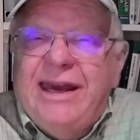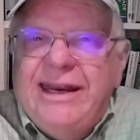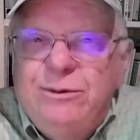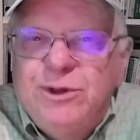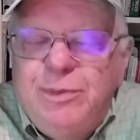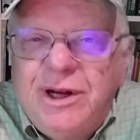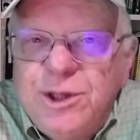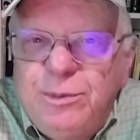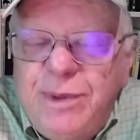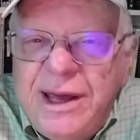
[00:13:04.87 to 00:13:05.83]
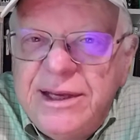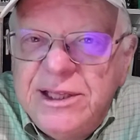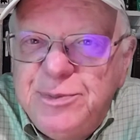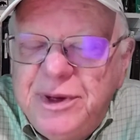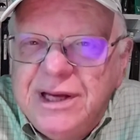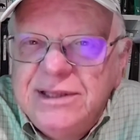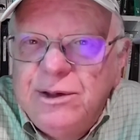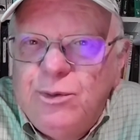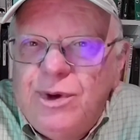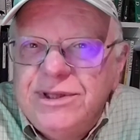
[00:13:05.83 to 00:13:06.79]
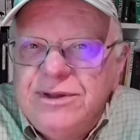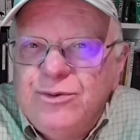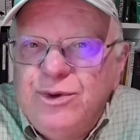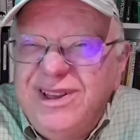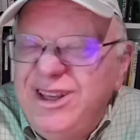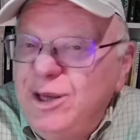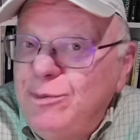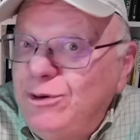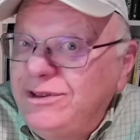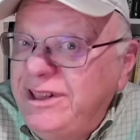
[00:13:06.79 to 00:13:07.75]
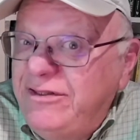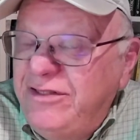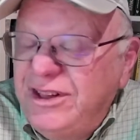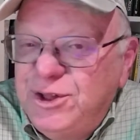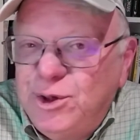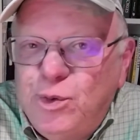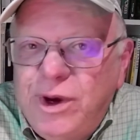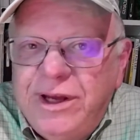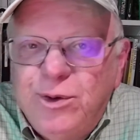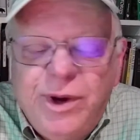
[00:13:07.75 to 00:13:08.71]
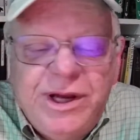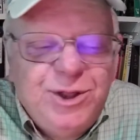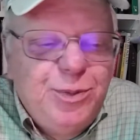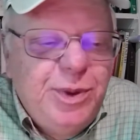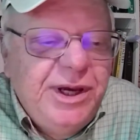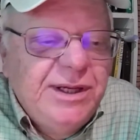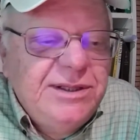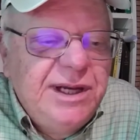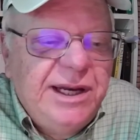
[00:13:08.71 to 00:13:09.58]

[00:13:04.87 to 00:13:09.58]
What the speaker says: And he was puzzled by this because it wasn't really the most efficient way to raise pigs,